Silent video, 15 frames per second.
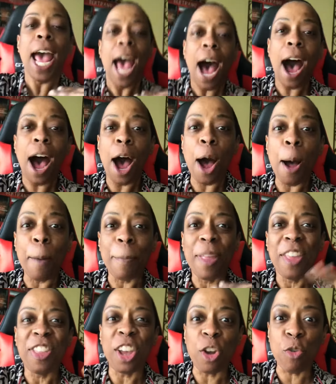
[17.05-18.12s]

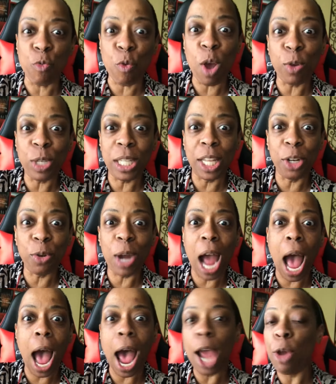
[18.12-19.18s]
The gross little
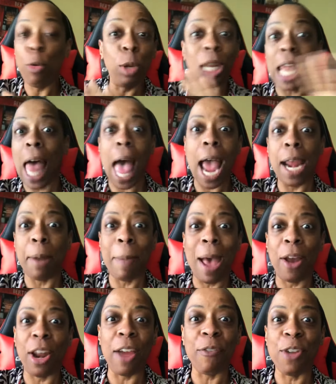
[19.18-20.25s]
guy who lied
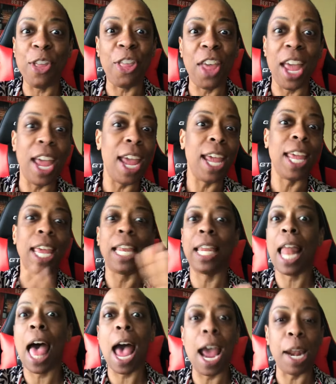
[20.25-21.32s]
about everything. He
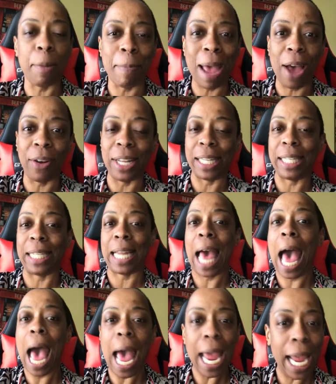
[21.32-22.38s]
lied about his
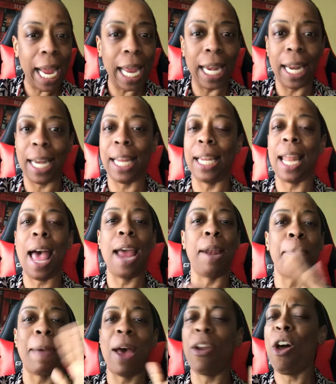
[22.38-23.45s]
height and he lied
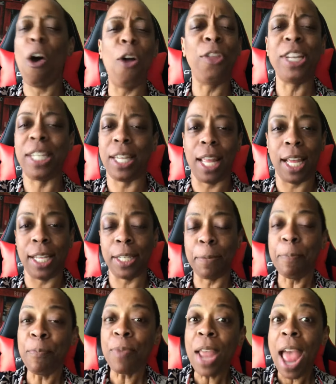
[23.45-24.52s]
about all these things.
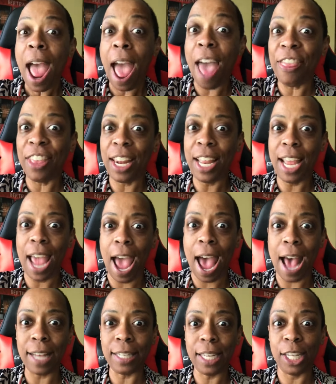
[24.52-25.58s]
And then he
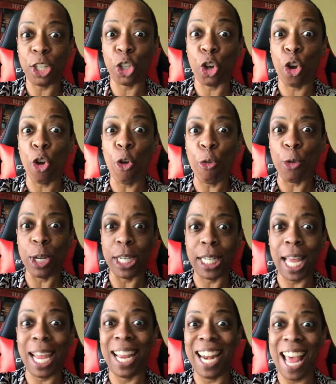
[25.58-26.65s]
asked his girlfriend to
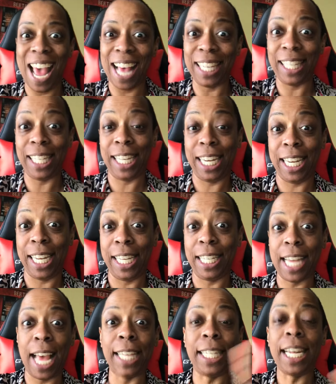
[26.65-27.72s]
take an STD
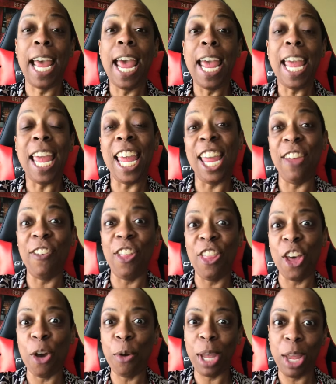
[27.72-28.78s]
test, even
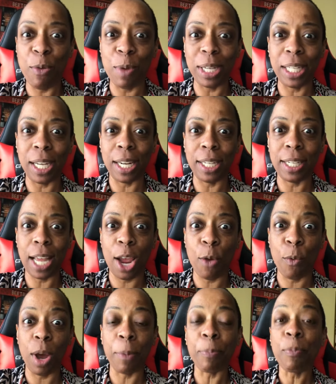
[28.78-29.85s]
though he wasn't going to take
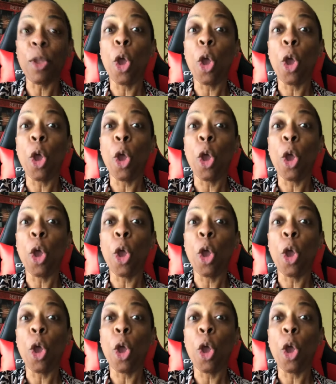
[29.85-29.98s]
one.